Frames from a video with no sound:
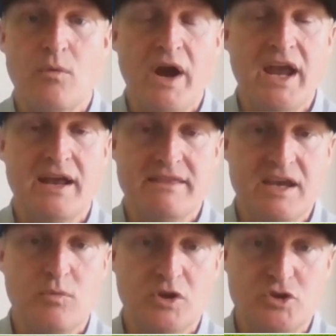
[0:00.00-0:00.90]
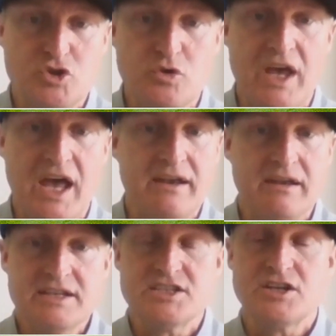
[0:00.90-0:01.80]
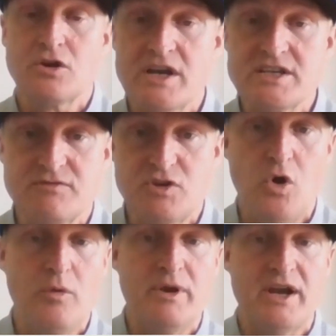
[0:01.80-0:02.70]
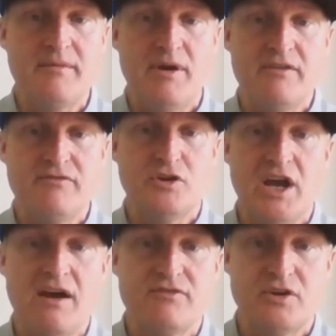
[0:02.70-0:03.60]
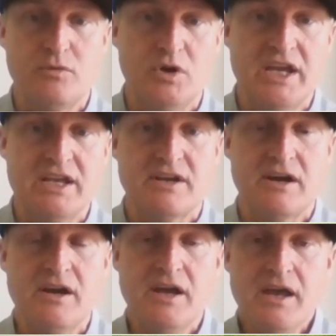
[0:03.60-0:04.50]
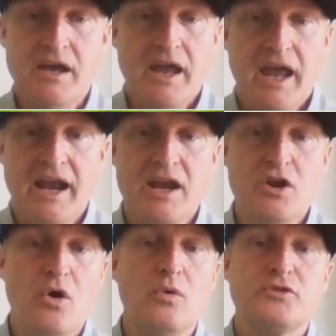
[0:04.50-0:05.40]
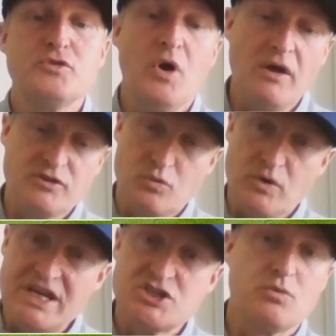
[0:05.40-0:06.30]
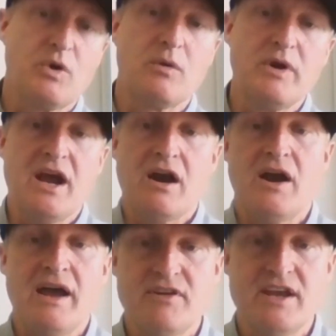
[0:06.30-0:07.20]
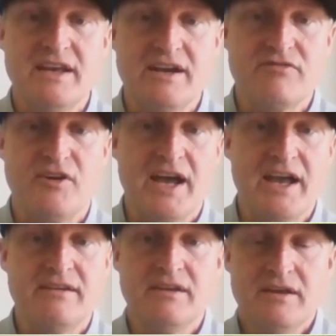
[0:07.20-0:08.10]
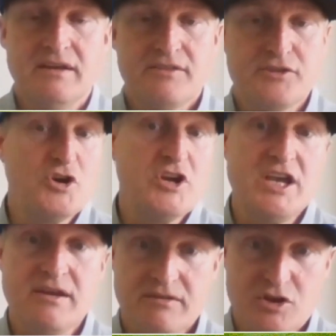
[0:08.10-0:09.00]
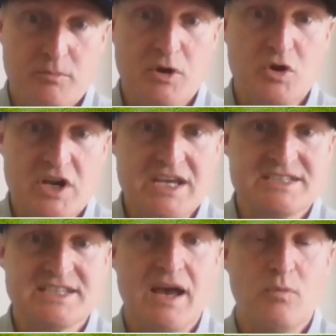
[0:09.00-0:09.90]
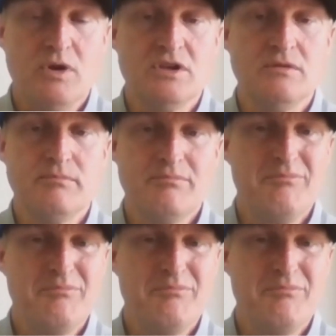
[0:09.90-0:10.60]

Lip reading: our way, and I think we'll do that. It's an aggressive goal, but I feel confident we'll get there. And I know throughout the region where we are, I've identified 30 communities that will